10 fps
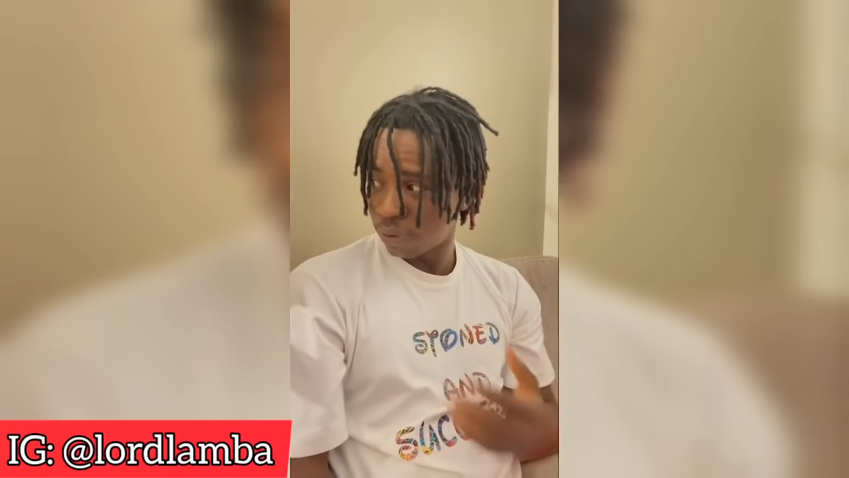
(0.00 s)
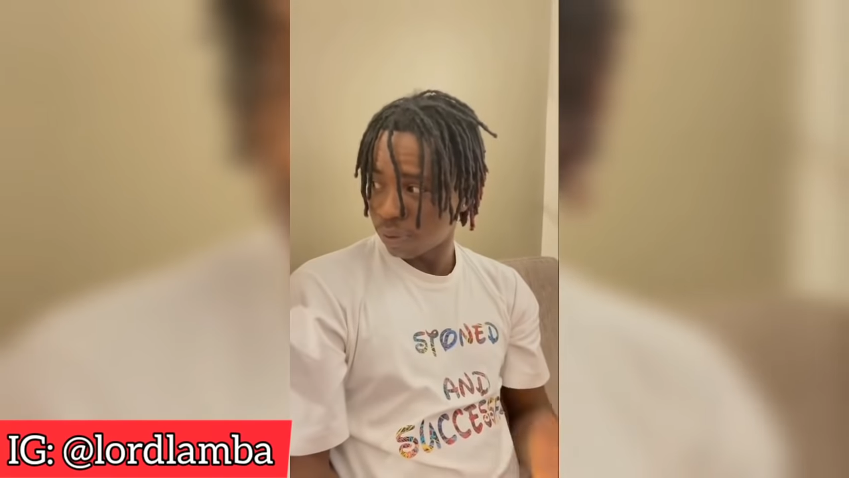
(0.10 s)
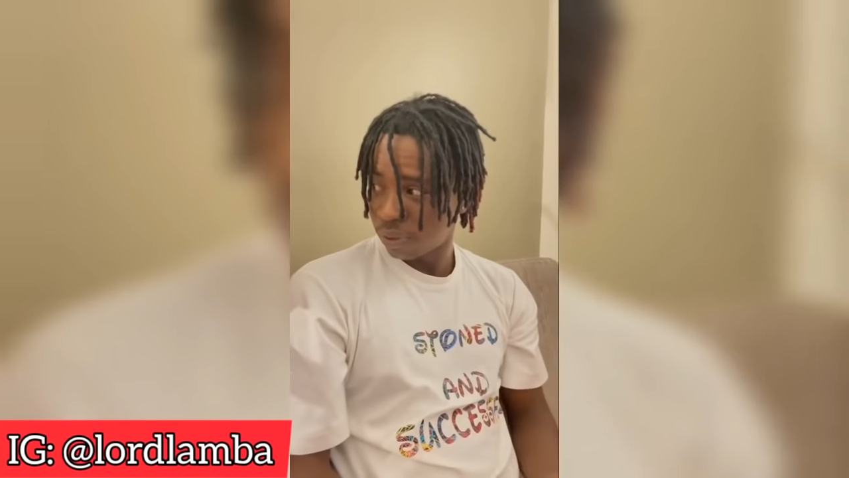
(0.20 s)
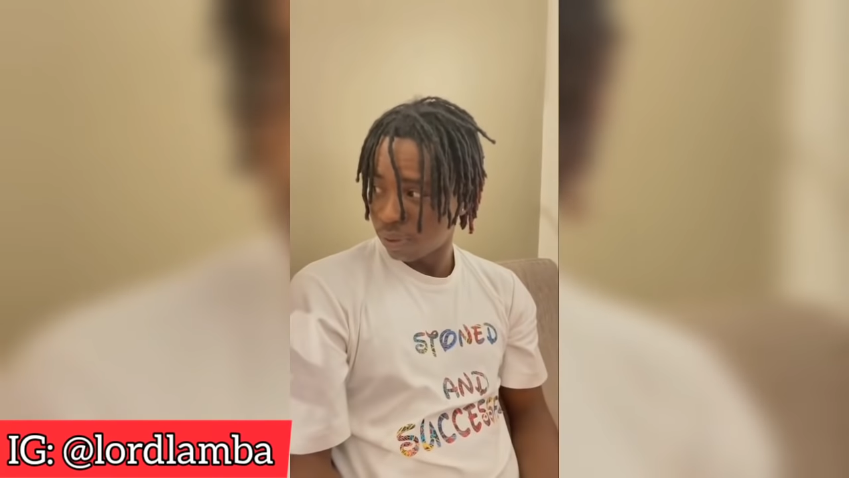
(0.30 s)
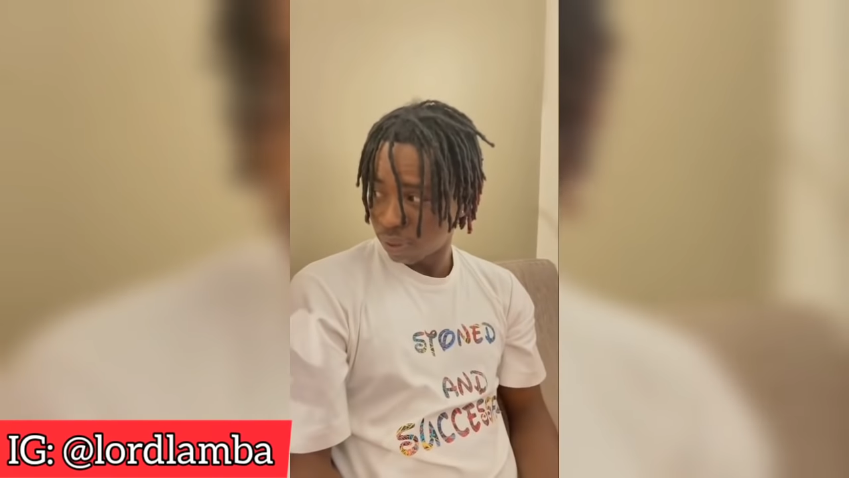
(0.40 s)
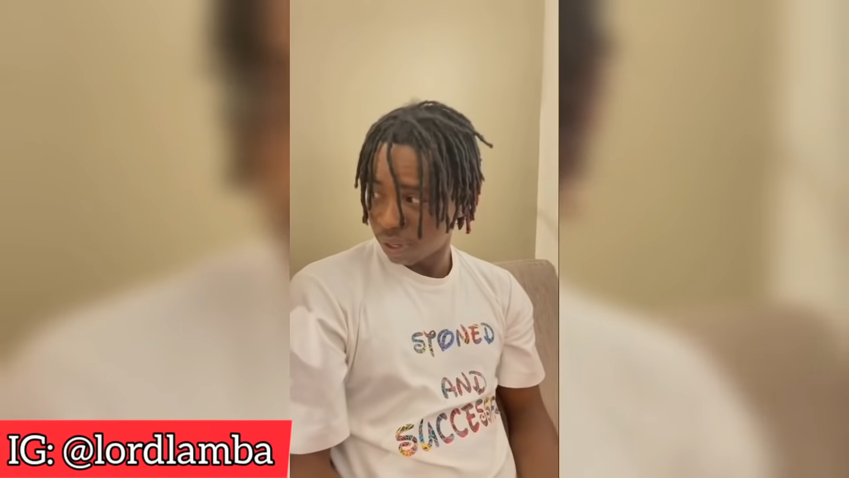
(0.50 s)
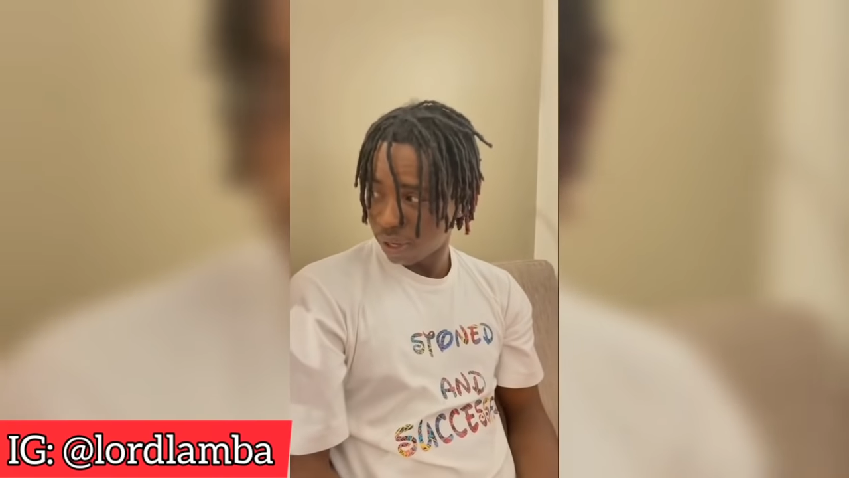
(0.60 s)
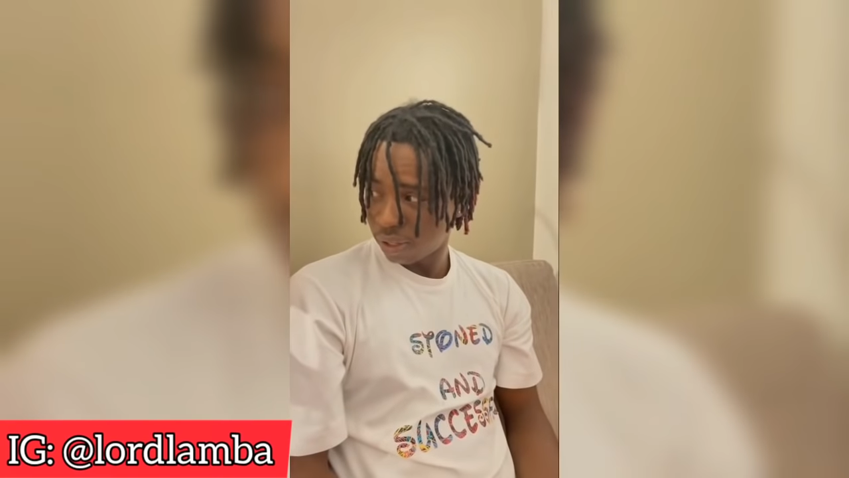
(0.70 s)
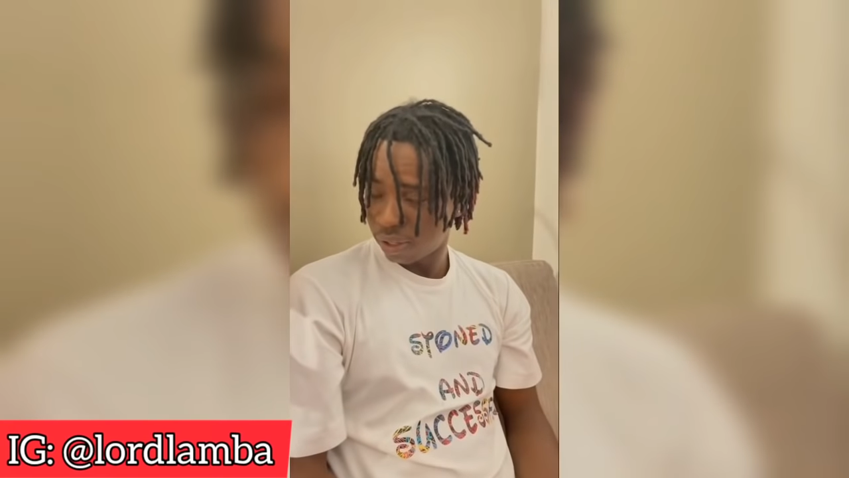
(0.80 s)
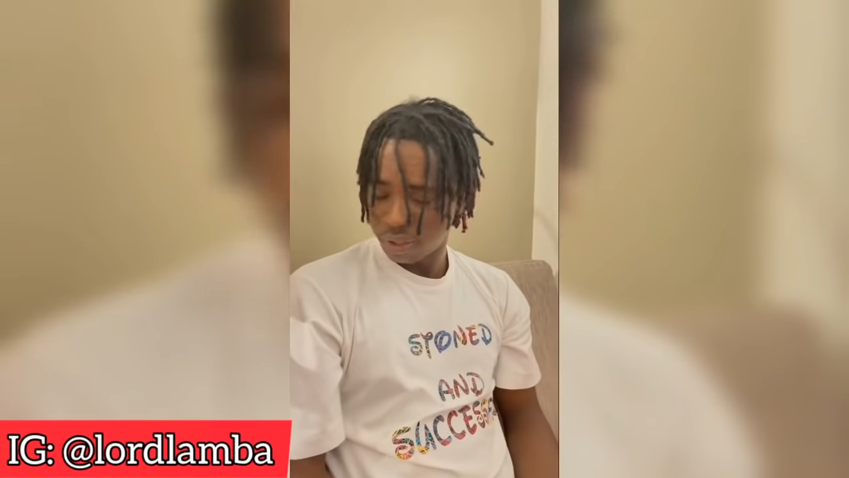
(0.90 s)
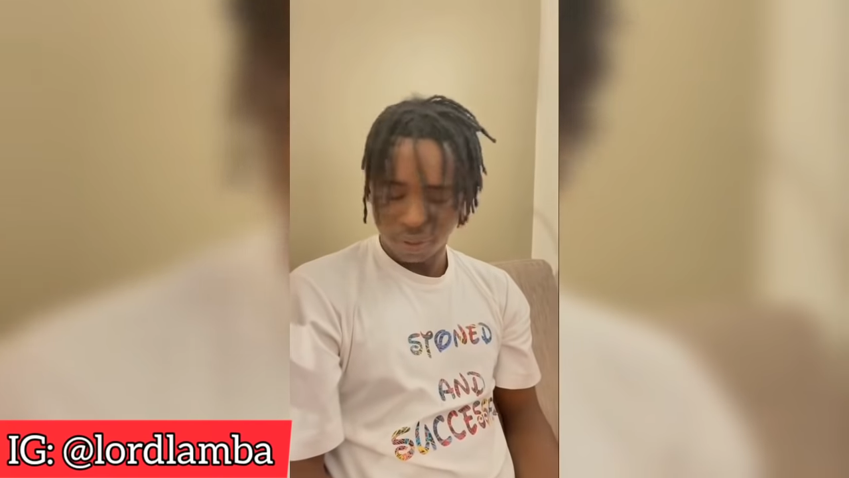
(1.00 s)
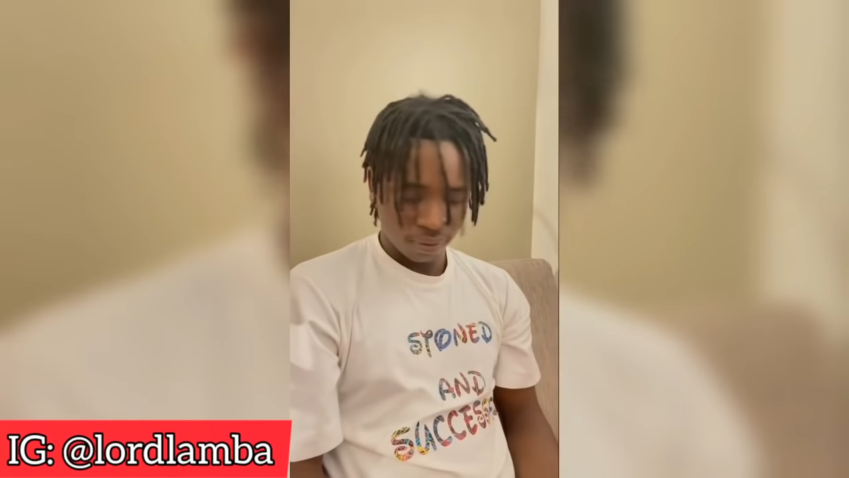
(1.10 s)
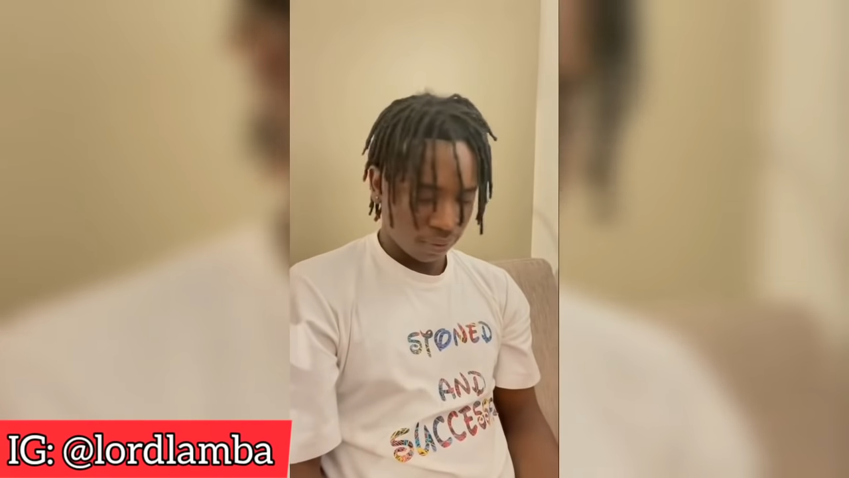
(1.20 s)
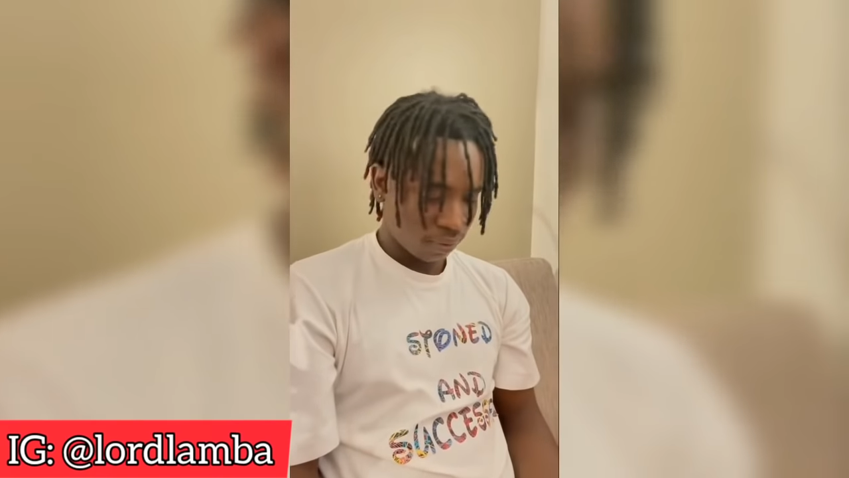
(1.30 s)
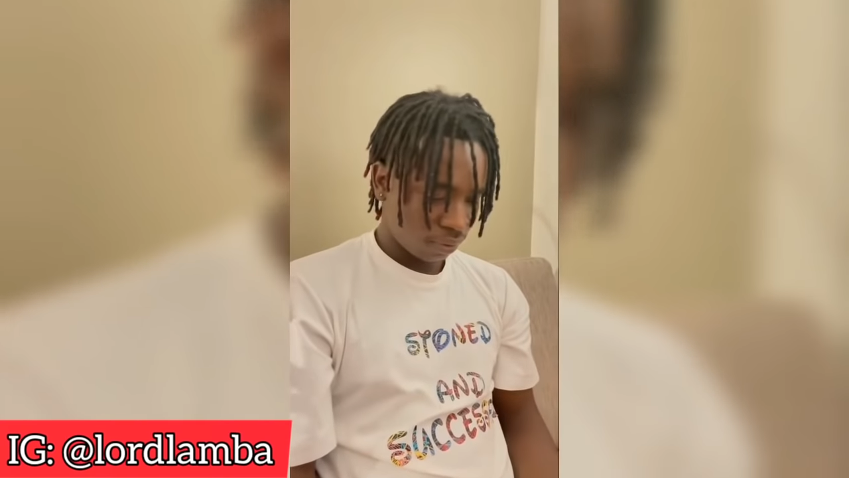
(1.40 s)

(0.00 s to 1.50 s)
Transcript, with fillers: you. Okay? Okay.